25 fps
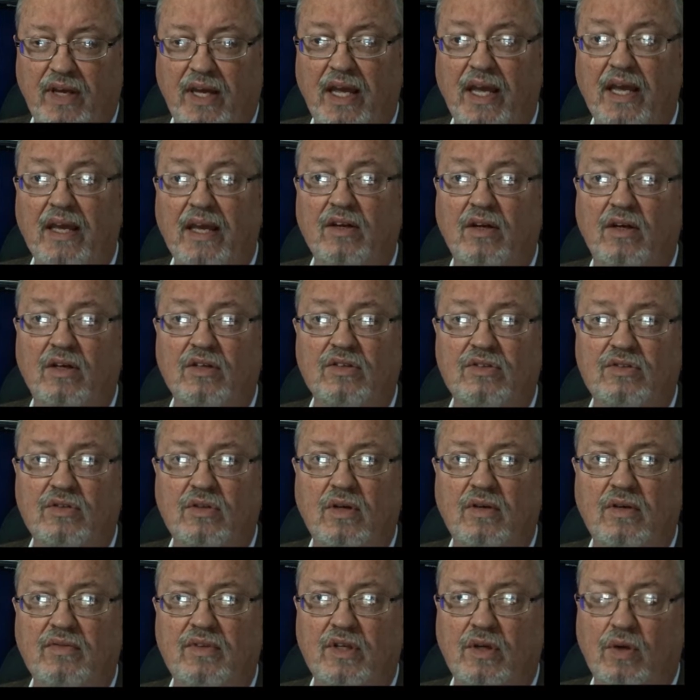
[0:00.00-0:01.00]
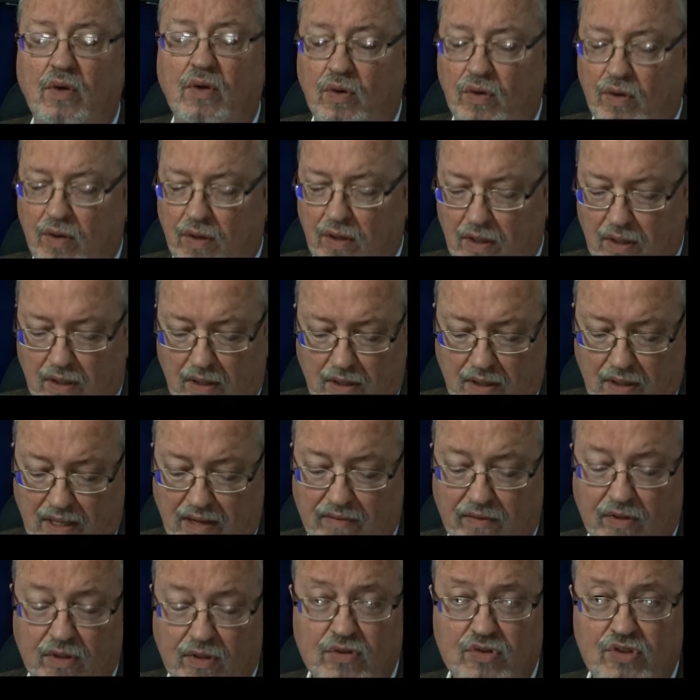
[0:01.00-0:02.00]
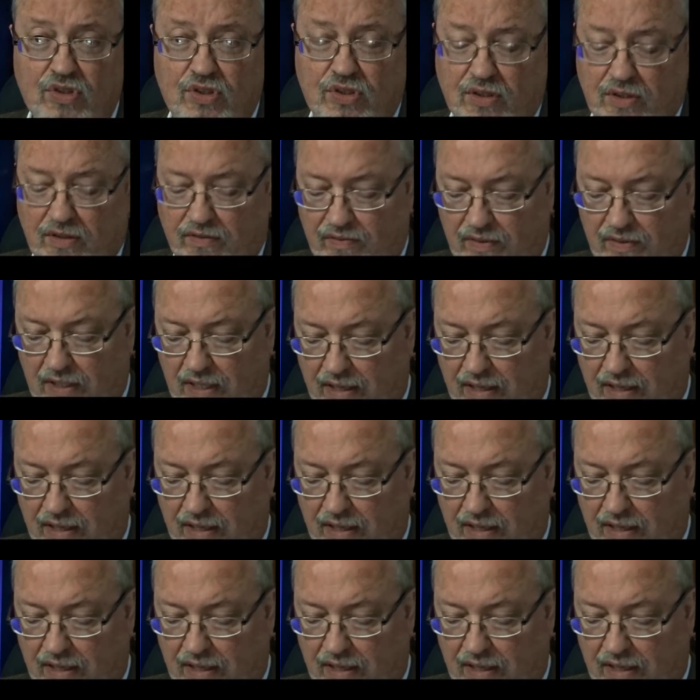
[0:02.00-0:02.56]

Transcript: and also of the evolution of